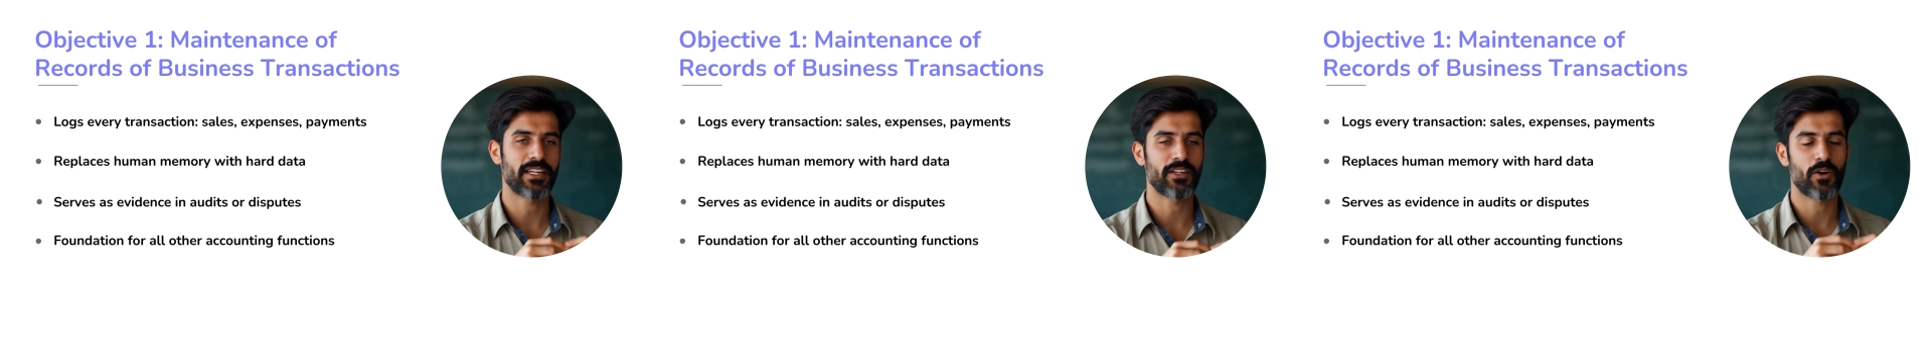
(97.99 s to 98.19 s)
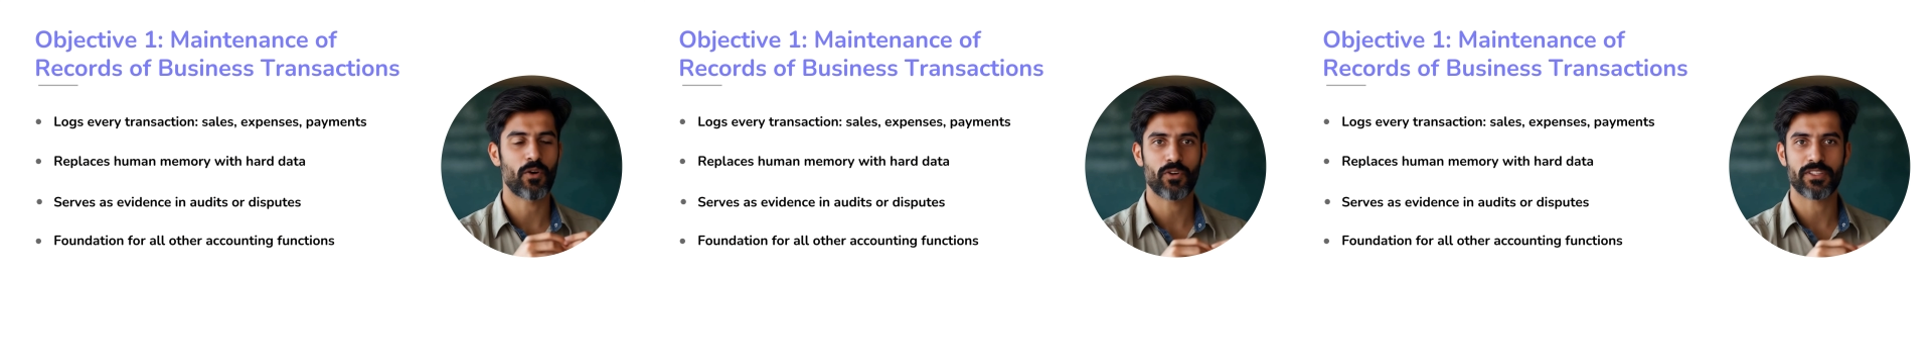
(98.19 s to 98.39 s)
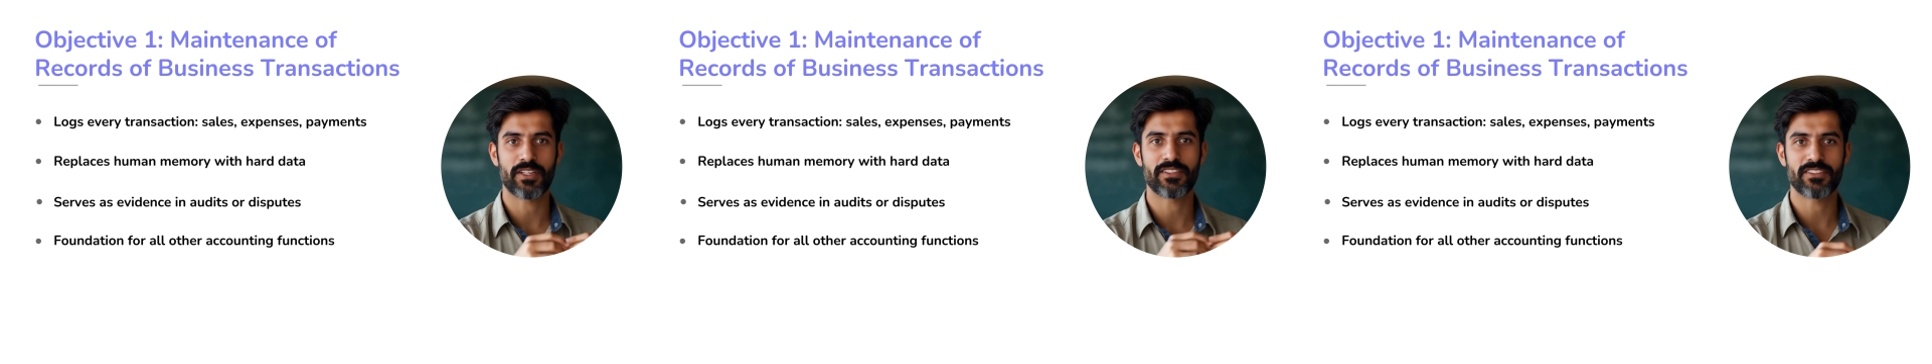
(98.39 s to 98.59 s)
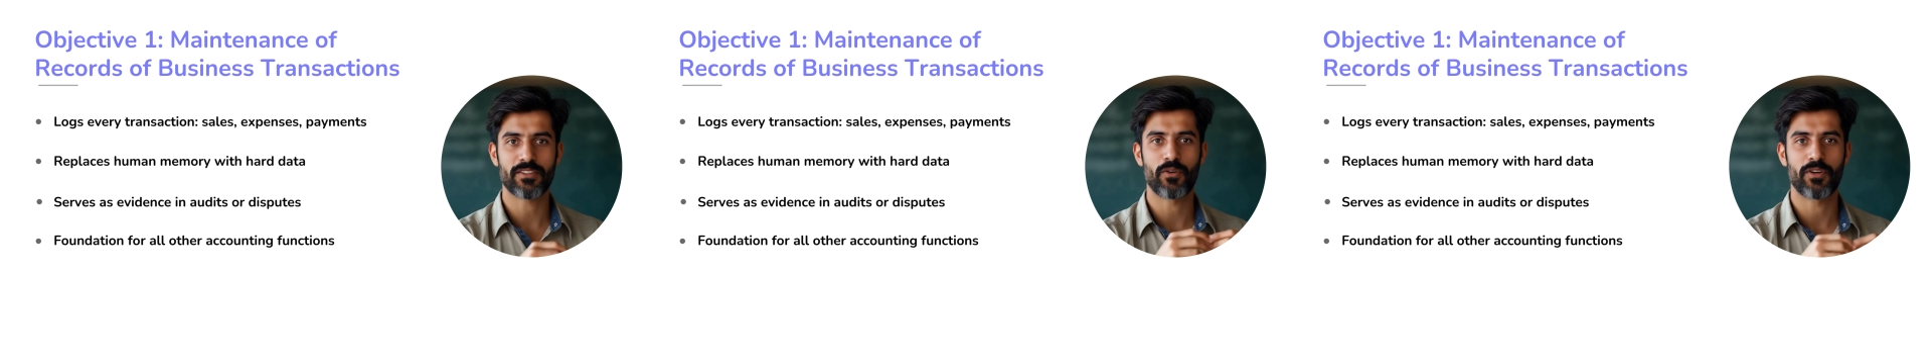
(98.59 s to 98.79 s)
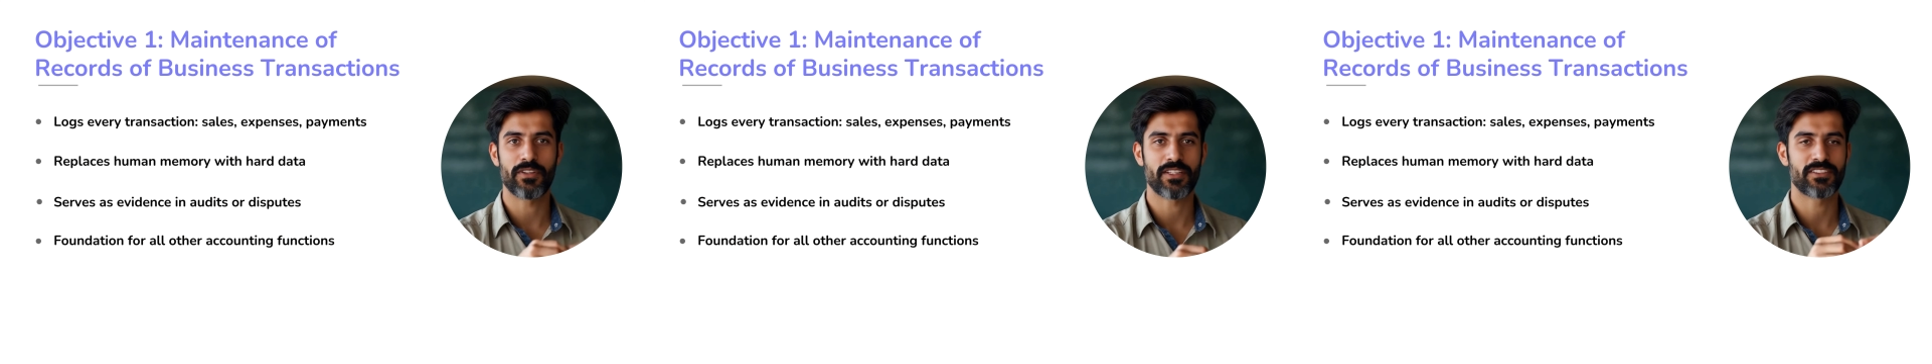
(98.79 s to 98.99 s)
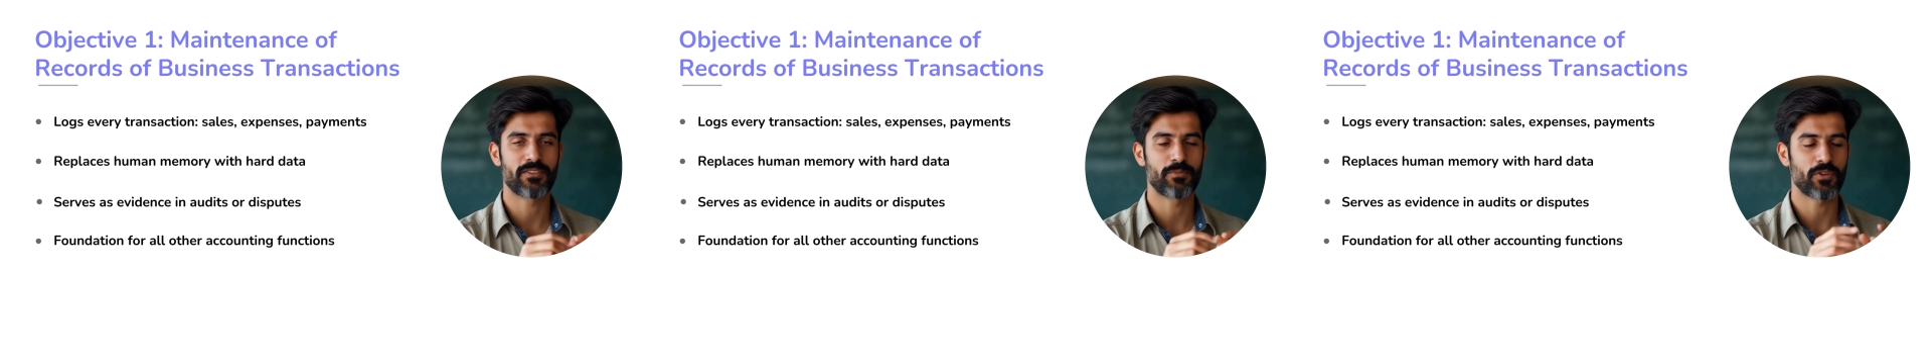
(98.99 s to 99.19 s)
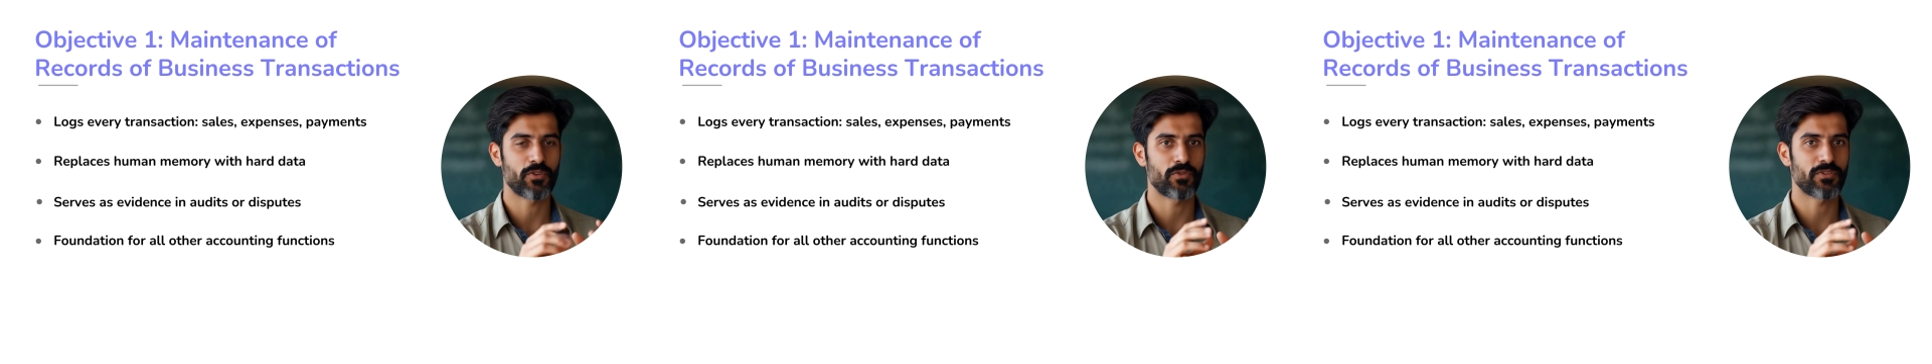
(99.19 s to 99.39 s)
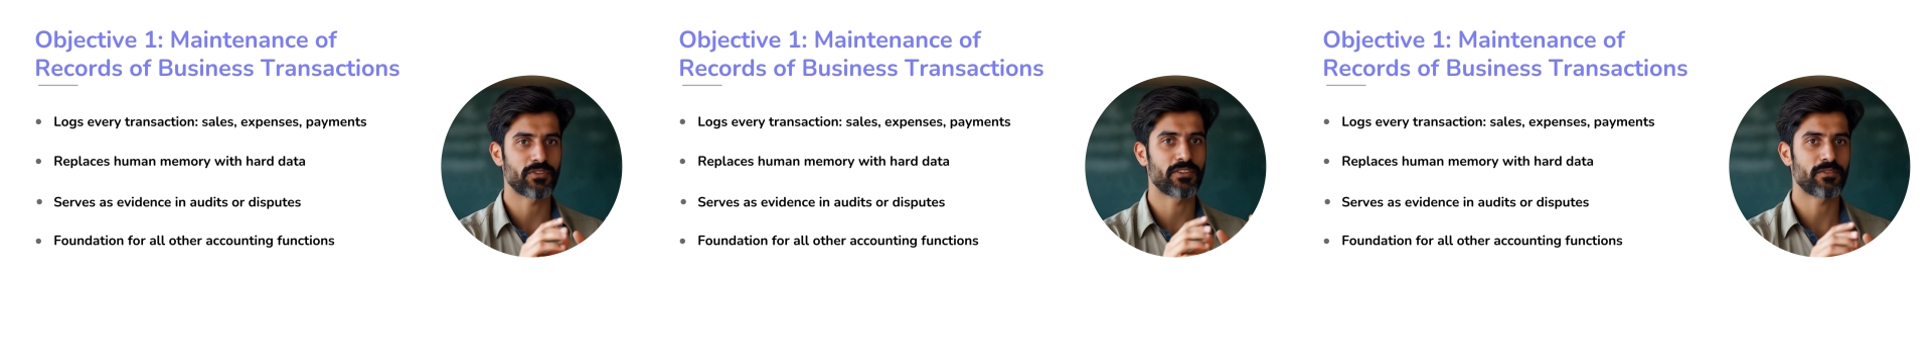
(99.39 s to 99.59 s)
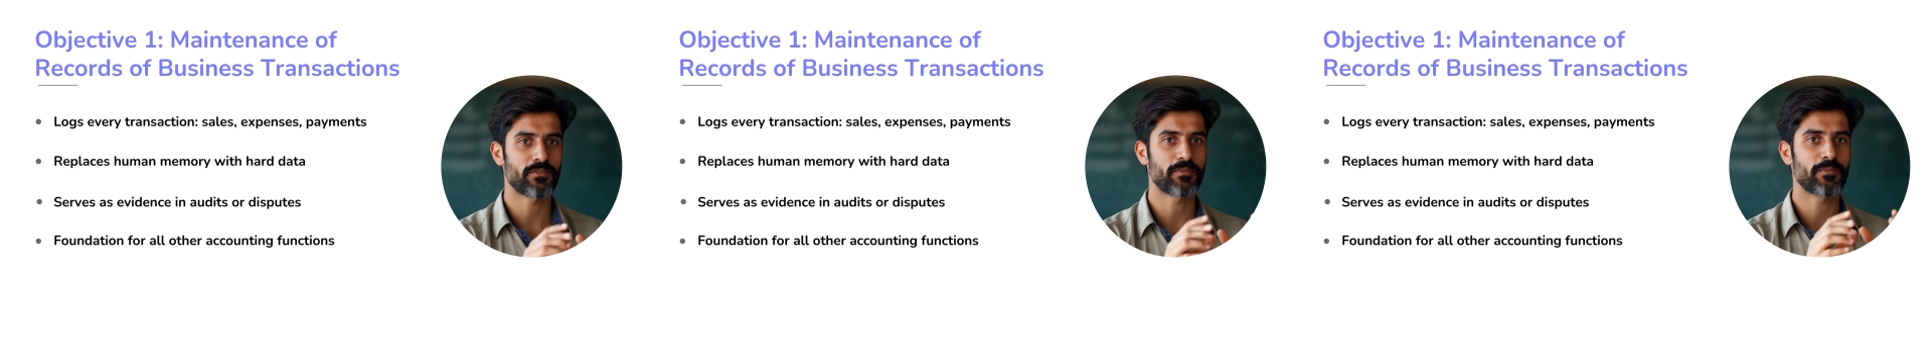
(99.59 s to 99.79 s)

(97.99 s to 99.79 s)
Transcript: in audits or disputes.